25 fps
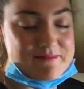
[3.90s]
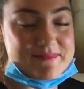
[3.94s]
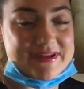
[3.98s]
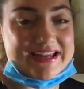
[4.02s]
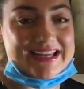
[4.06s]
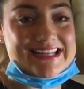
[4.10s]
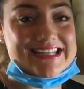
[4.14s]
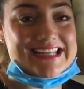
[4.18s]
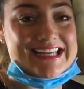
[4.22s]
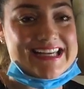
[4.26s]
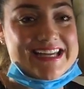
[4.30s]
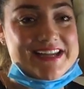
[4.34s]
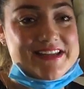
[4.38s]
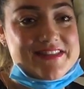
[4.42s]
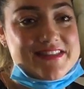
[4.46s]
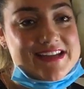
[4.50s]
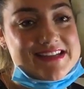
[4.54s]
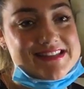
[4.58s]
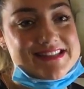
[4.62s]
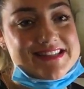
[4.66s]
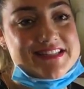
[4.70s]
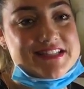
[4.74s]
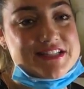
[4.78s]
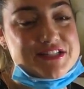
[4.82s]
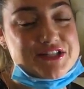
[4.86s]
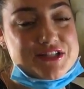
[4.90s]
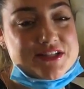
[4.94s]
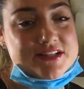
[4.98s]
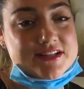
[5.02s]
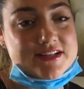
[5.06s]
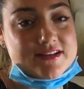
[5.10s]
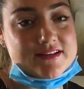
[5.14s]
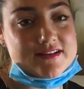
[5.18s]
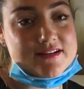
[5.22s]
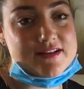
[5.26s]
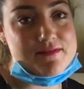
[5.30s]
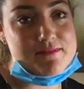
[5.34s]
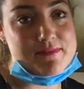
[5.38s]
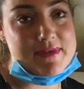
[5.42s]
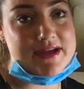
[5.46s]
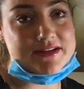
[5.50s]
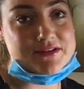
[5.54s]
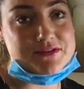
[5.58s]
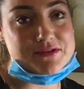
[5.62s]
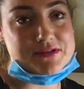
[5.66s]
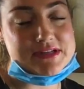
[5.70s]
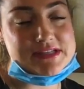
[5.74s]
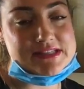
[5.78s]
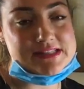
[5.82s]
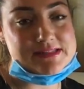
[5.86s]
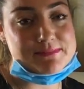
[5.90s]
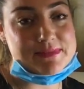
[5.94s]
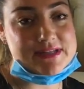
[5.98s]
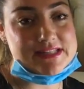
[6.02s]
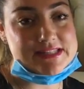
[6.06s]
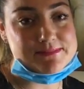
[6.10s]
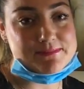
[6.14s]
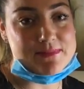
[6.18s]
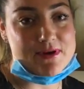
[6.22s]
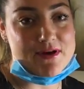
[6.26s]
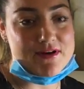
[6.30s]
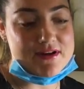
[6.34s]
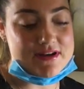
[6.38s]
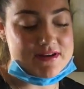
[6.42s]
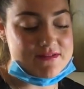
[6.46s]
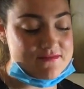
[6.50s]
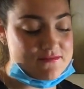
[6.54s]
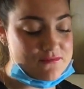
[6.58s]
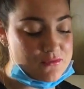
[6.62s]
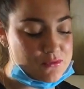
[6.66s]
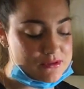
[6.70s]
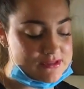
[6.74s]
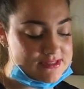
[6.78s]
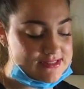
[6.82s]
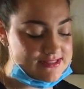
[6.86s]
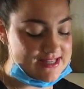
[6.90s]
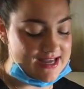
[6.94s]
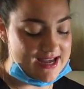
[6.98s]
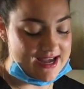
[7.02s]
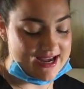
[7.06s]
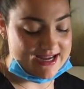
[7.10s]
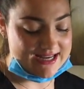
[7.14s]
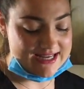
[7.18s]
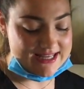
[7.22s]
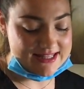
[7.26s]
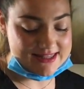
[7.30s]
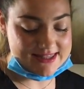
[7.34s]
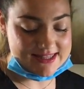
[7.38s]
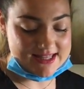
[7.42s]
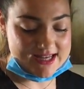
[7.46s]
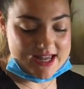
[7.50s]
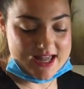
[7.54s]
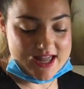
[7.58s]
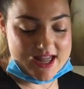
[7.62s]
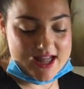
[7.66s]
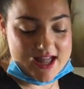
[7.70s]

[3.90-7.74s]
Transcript: Mandy, the esthetician here at Magnolia Med Spa in Forsyth,